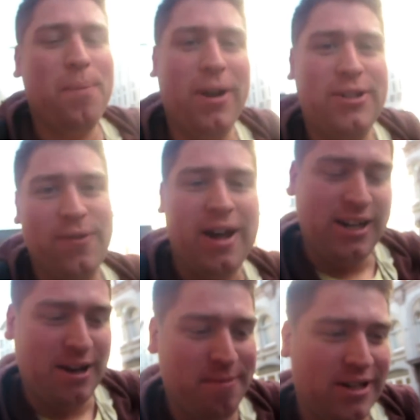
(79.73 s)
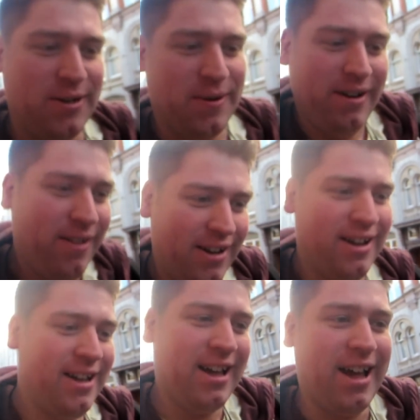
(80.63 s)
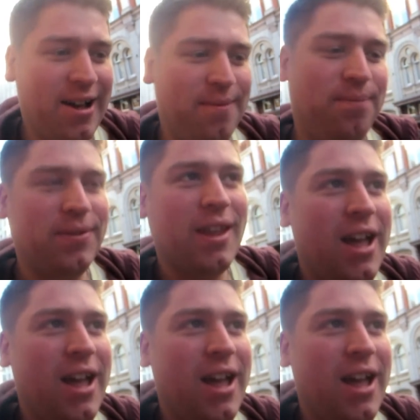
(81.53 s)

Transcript: but I sort of had to commit to it. Um,